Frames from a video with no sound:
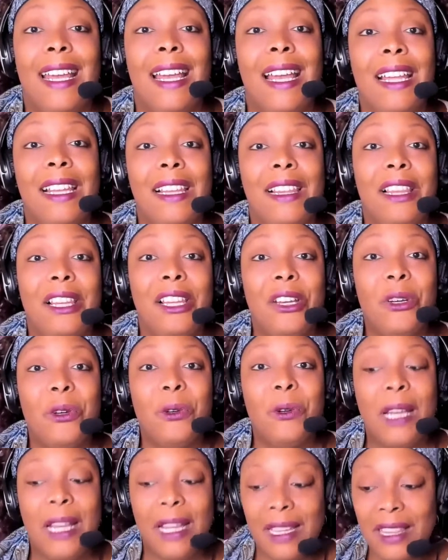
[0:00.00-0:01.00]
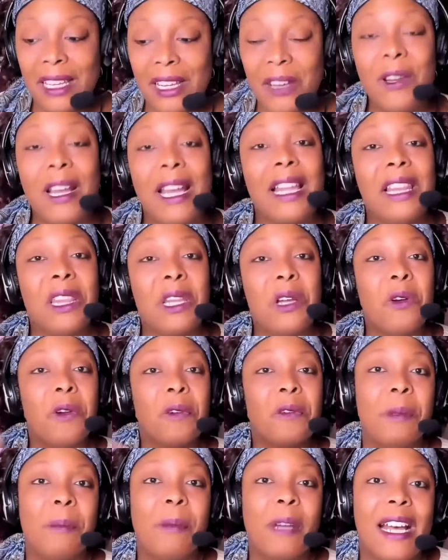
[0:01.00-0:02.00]
Hello, hello, hello,
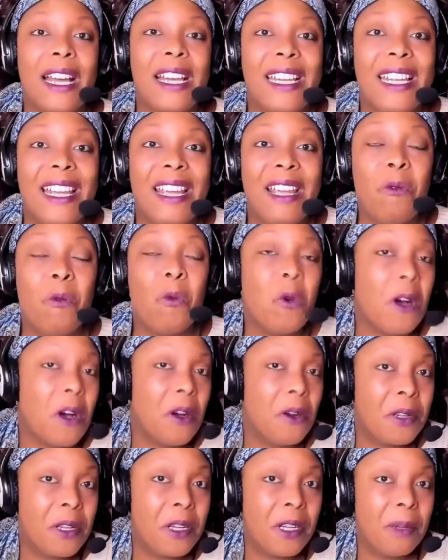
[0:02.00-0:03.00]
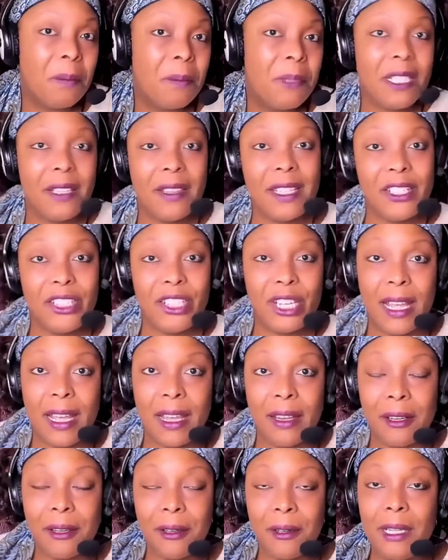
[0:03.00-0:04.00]
everybody. Welcome to the
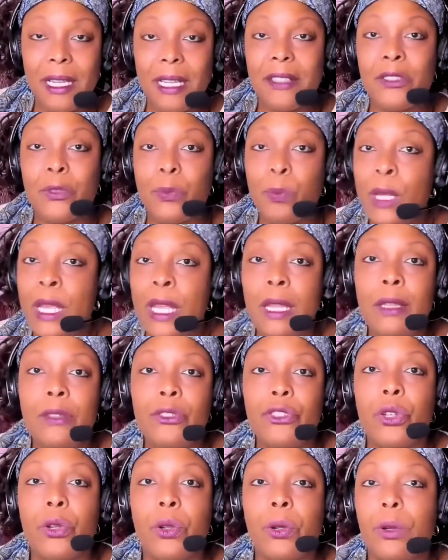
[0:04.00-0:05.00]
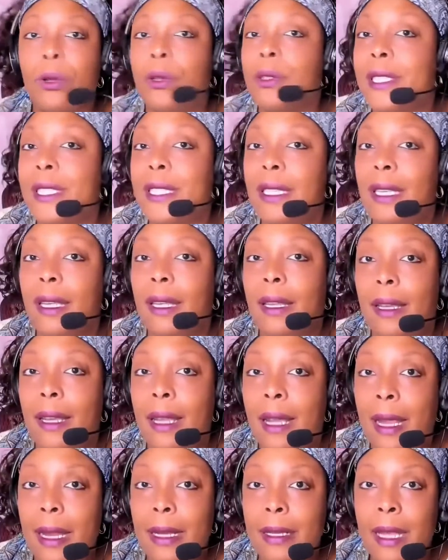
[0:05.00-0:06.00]
channel. It's me, it's your girl, Sia
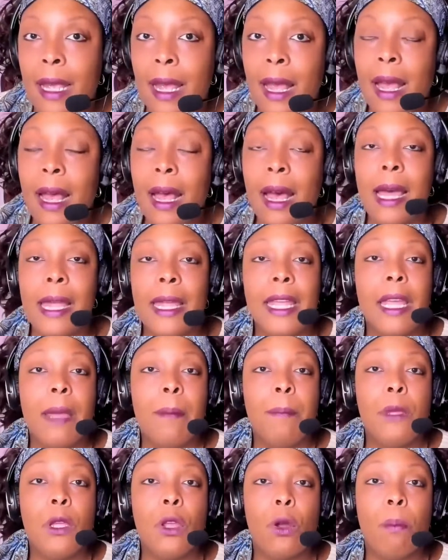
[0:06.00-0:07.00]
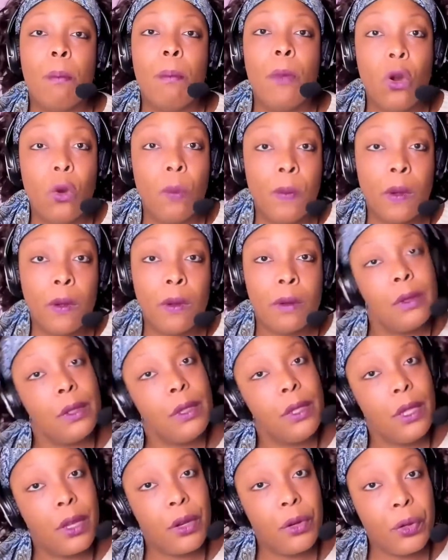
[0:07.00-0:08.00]
Knight. I am your mobile
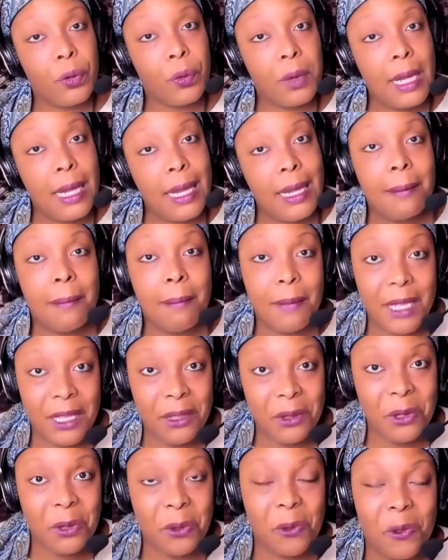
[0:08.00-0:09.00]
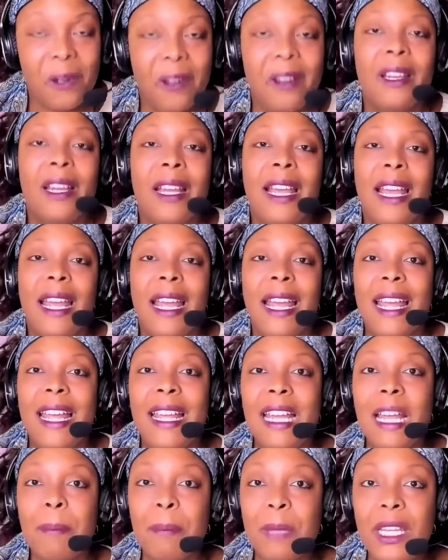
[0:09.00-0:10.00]
notary mentor,
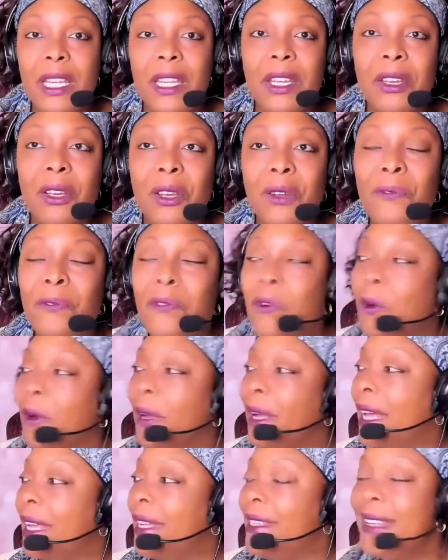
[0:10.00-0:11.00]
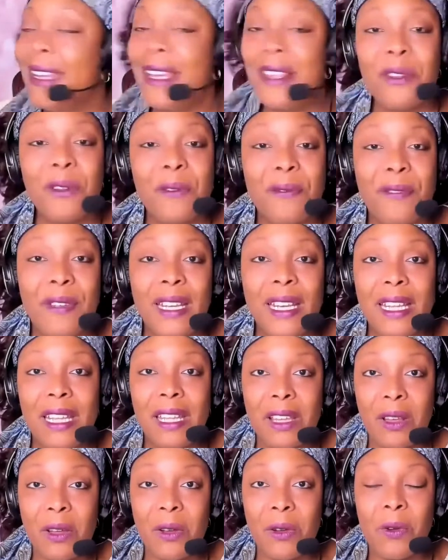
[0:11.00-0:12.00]
and I'm here for another
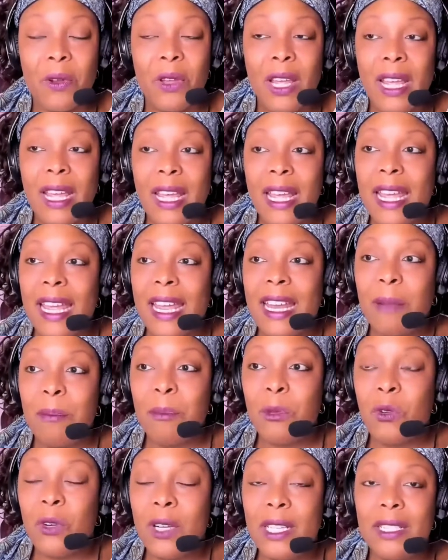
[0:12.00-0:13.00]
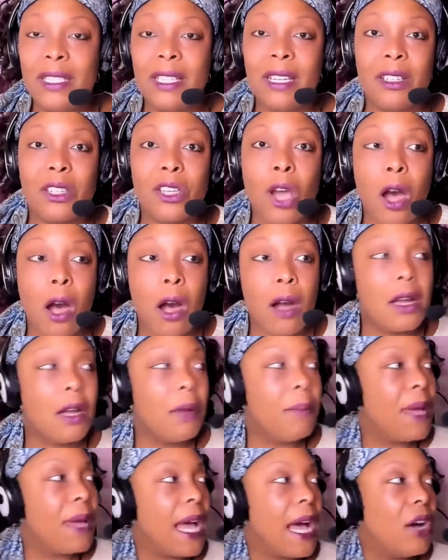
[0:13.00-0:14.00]
video. And I'm going to talk
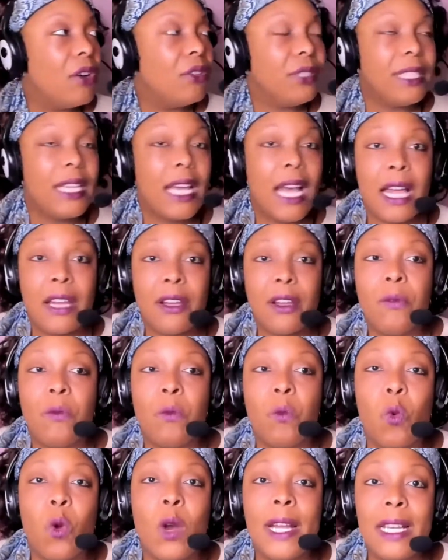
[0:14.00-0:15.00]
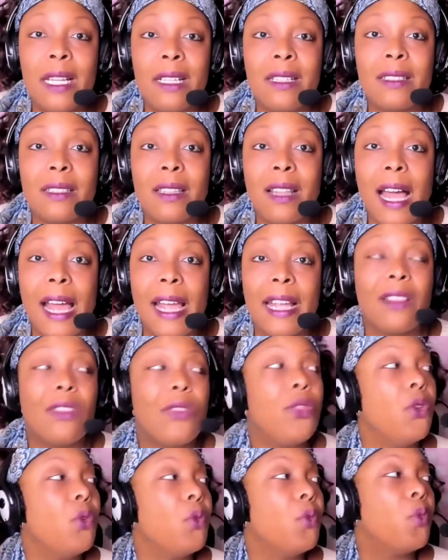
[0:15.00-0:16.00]
about kind of what it's like,
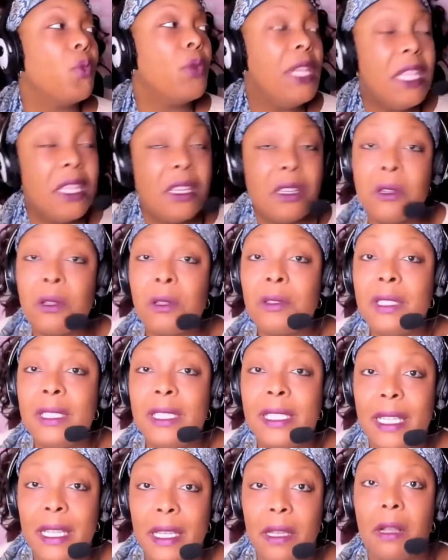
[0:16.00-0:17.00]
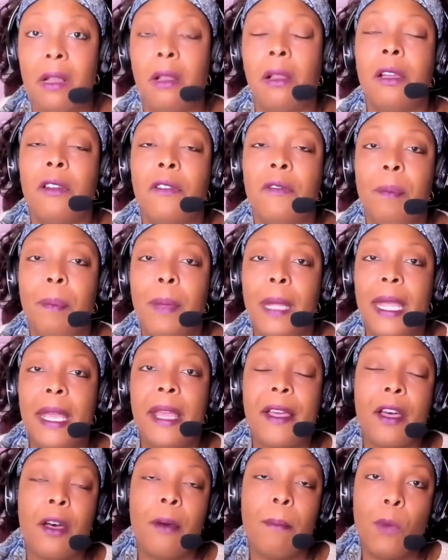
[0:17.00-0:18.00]
the real deal of
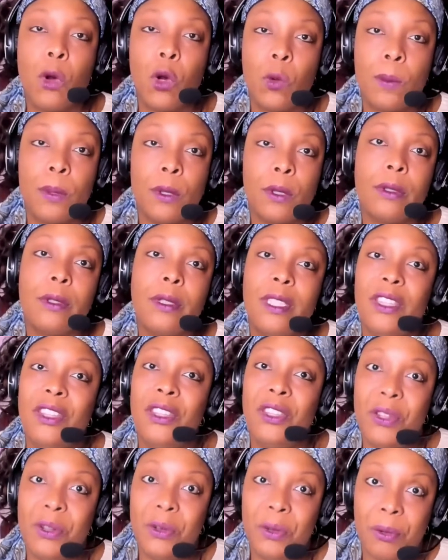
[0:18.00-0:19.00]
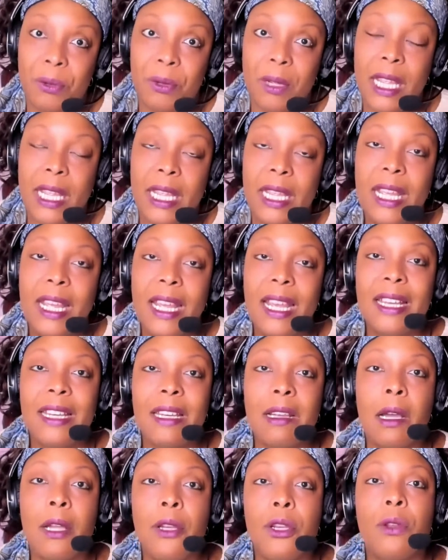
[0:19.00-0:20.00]
being a mobile notary.
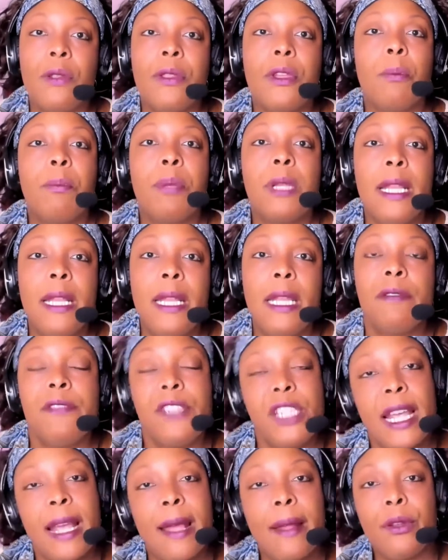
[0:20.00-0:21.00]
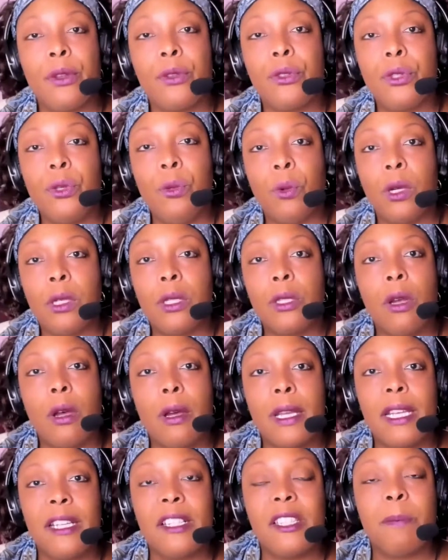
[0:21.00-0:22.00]
Now, I know there are plenty of channels who are
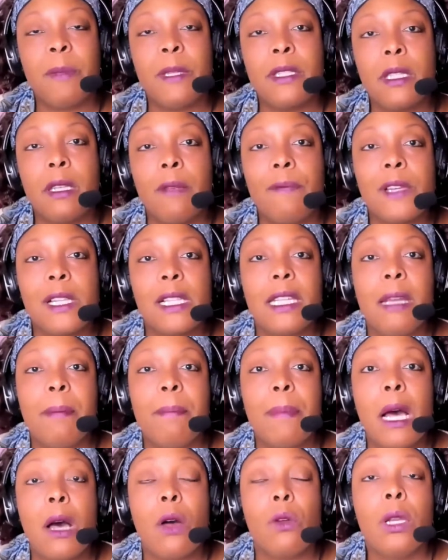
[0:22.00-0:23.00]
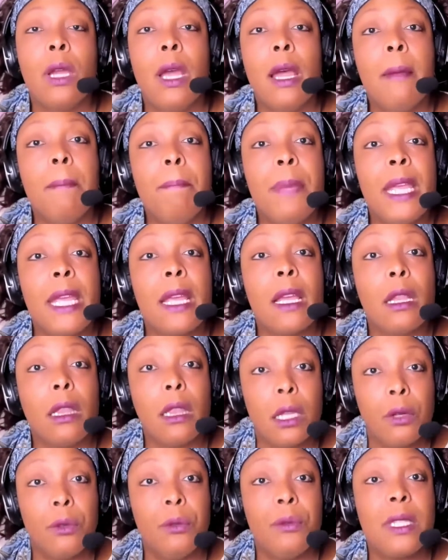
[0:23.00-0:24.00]
talking specifically about being a
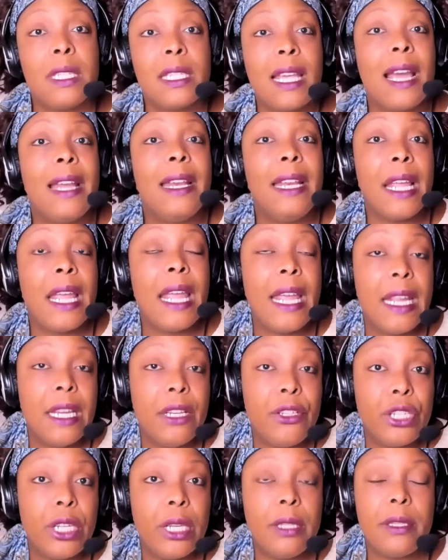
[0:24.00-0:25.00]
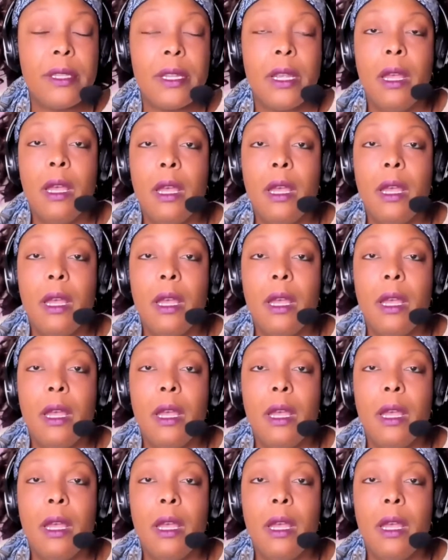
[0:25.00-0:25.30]
loan signing agent,